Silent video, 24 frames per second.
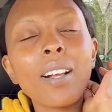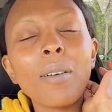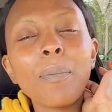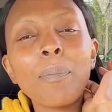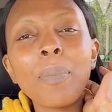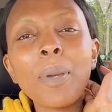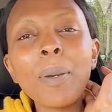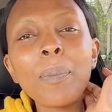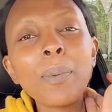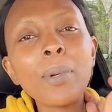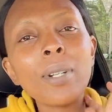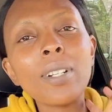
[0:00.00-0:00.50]

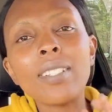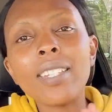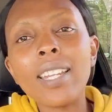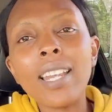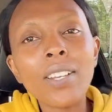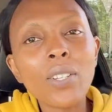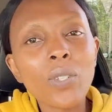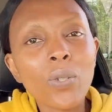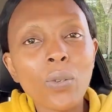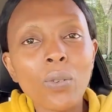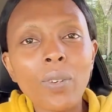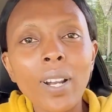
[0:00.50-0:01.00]
People
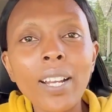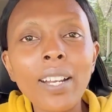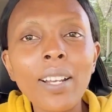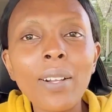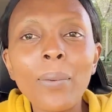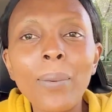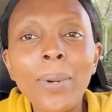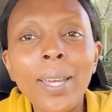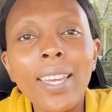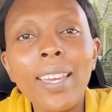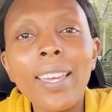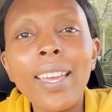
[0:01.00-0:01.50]
tend to run
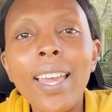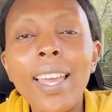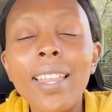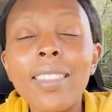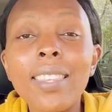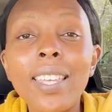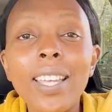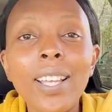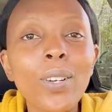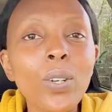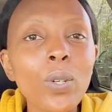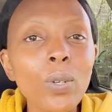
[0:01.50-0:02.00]
away and
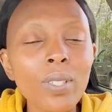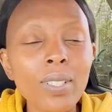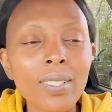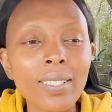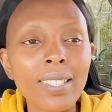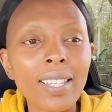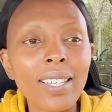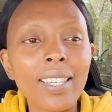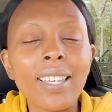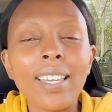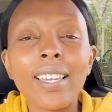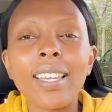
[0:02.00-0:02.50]
they go
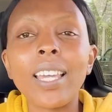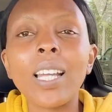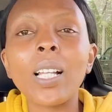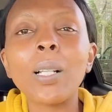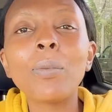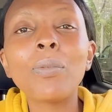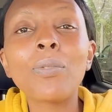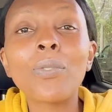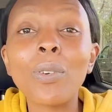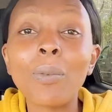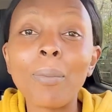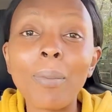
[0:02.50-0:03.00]
seeking
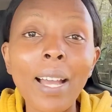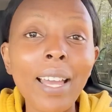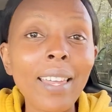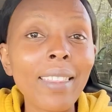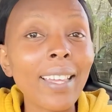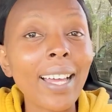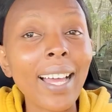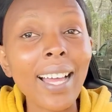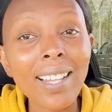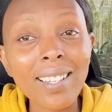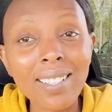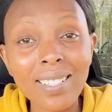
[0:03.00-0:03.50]
help from
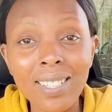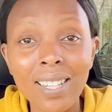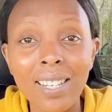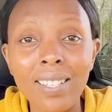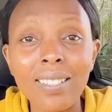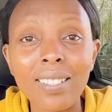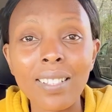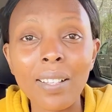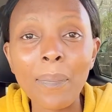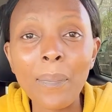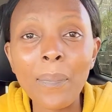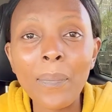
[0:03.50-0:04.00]
other
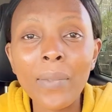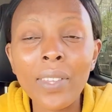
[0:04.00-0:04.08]
altars.